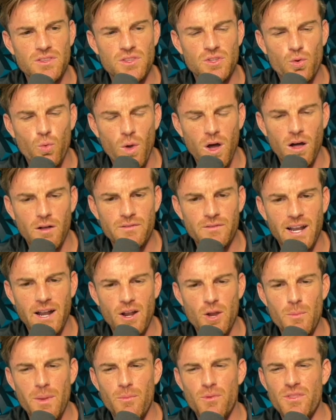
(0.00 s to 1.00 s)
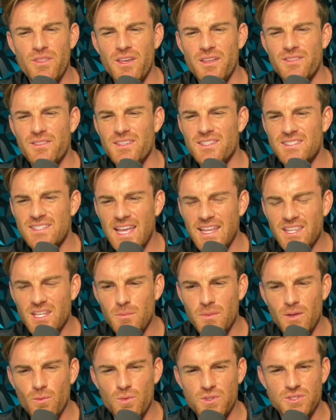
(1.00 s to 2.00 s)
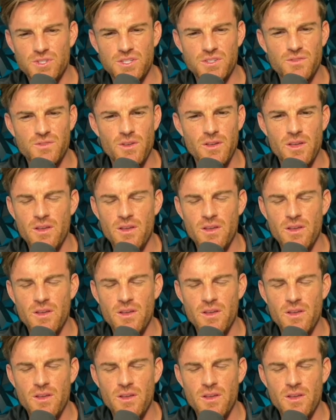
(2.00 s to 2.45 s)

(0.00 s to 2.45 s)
12 and I remember the the sentiment was just